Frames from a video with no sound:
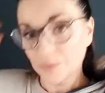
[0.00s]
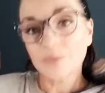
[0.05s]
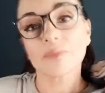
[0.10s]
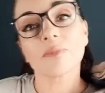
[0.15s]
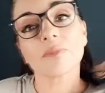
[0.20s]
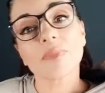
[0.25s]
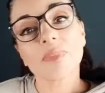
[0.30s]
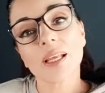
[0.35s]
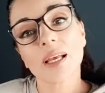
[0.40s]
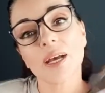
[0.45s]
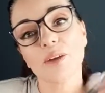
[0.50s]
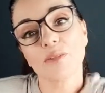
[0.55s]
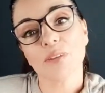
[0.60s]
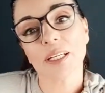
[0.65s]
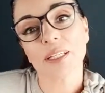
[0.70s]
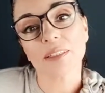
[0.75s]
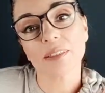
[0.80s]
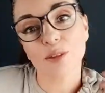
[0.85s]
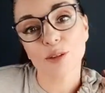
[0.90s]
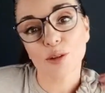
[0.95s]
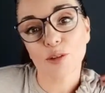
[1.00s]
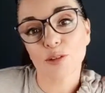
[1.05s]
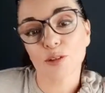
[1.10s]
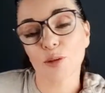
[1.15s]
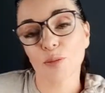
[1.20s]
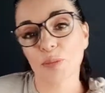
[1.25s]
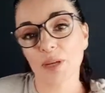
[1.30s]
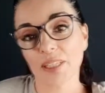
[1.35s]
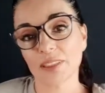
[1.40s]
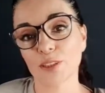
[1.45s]
and then
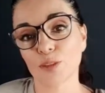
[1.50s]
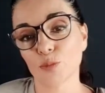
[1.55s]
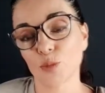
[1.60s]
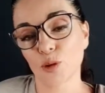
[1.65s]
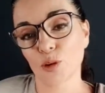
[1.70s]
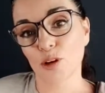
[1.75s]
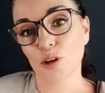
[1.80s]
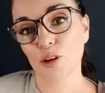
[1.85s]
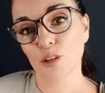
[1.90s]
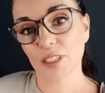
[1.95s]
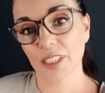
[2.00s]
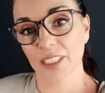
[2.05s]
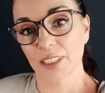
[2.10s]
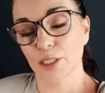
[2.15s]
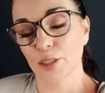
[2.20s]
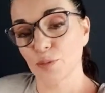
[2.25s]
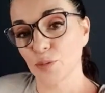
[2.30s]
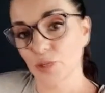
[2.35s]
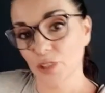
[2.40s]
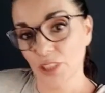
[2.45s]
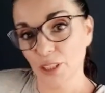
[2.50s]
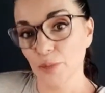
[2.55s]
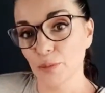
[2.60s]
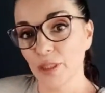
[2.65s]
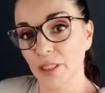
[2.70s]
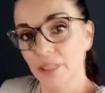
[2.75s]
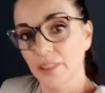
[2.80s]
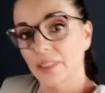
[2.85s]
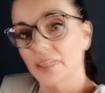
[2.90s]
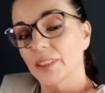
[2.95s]
put my wrap on.
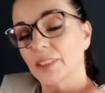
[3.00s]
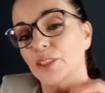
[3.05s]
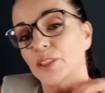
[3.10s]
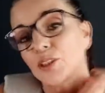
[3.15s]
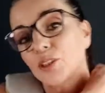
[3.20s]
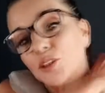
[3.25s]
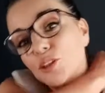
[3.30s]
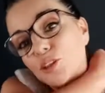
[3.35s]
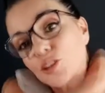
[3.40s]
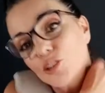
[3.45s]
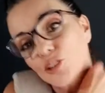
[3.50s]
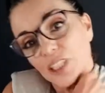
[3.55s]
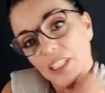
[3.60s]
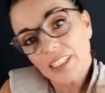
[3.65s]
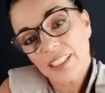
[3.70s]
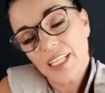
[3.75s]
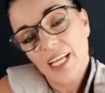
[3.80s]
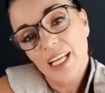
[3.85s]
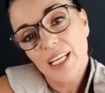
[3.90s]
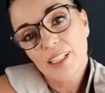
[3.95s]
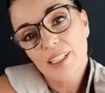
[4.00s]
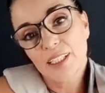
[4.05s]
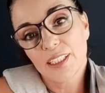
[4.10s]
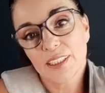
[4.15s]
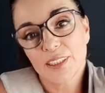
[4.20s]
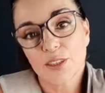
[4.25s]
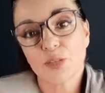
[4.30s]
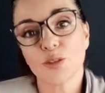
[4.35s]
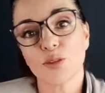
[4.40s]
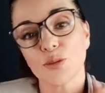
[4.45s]
I spread the fabric
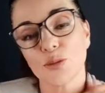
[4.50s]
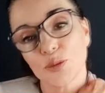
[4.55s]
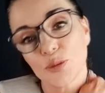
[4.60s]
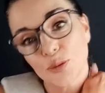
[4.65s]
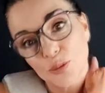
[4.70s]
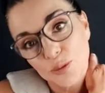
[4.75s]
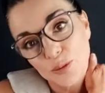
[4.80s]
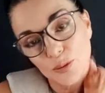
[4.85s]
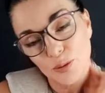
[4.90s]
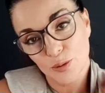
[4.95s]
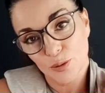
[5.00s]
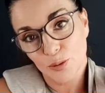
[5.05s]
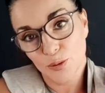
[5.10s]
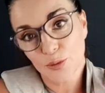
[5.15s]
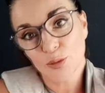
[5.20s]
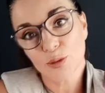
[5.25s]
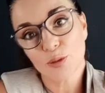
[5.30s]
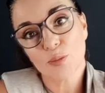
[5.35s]
all over my shoulder.